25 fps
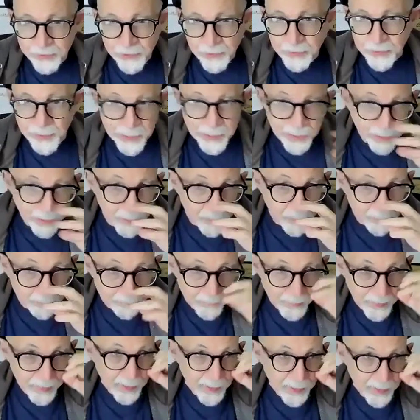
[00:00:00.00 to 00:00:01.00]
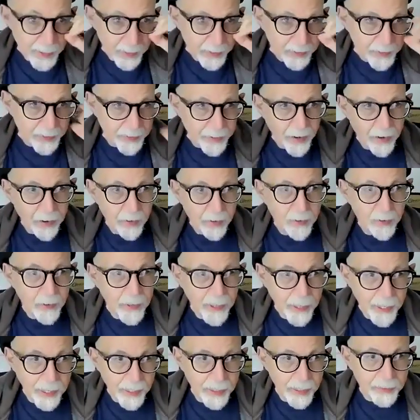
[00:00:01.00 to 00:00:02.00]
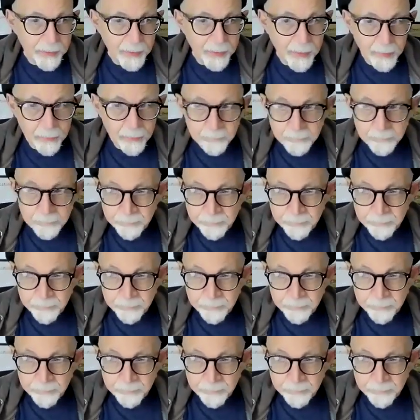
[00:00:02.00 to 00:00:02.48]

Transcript: was new to him, and